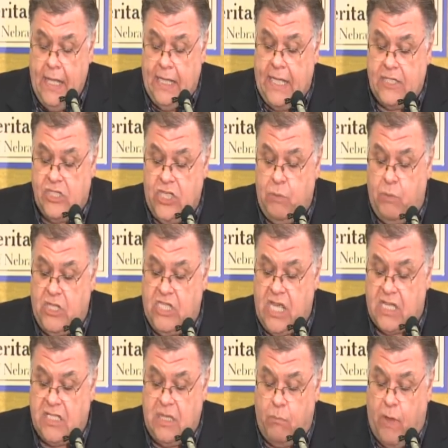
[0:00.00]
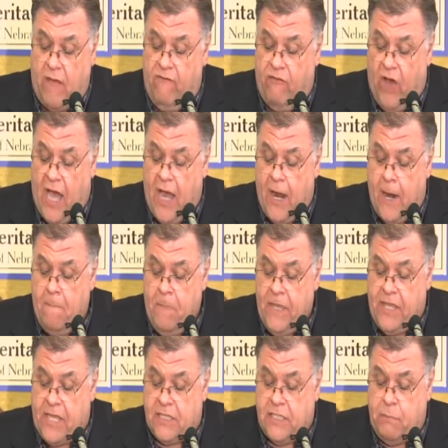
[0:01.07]
Lest ye be tested by fire,
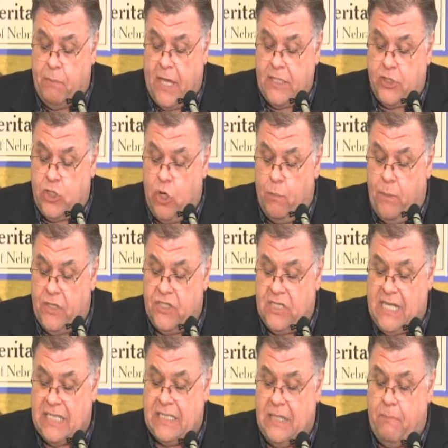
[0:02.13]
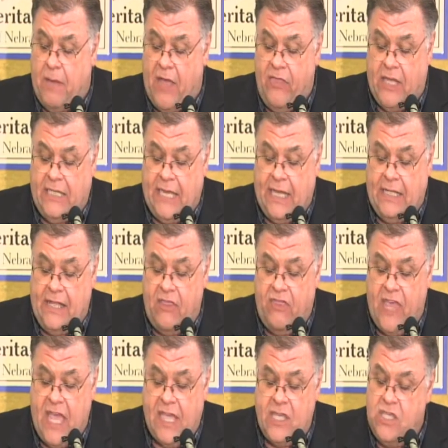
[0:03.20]
tested by serpents, tested by the deadly
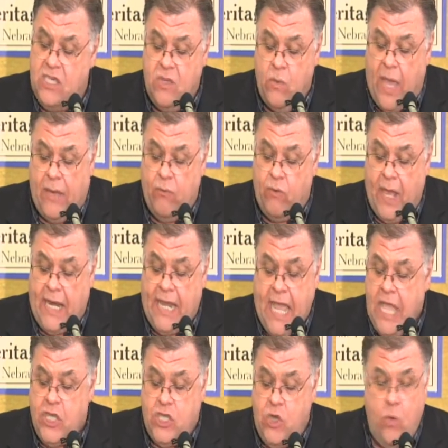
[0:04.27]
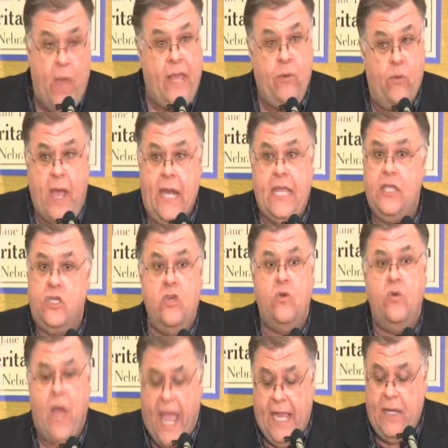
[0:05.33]
thing. You ain't ready. You ain't ready.
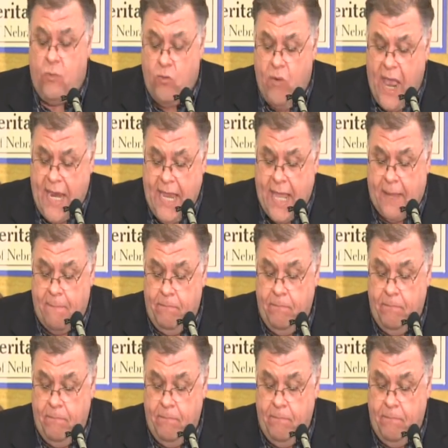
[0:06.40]
You ain't ready.